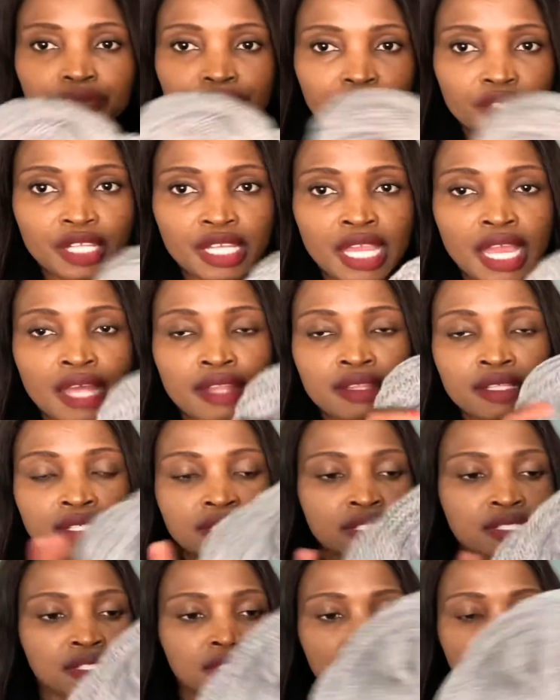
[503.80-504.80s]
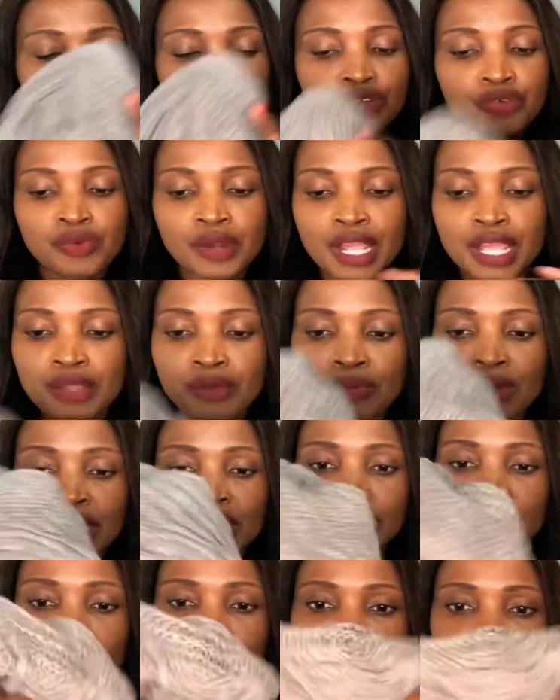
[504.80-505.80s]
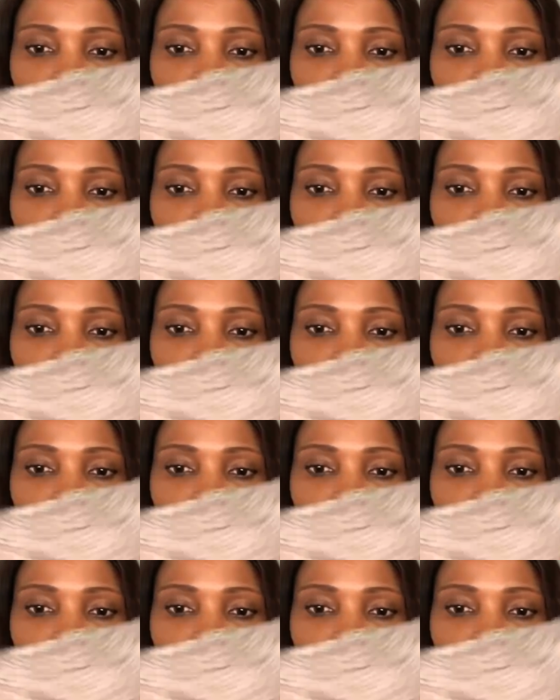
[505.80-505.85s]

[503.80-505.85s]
yeah, this is the gray one.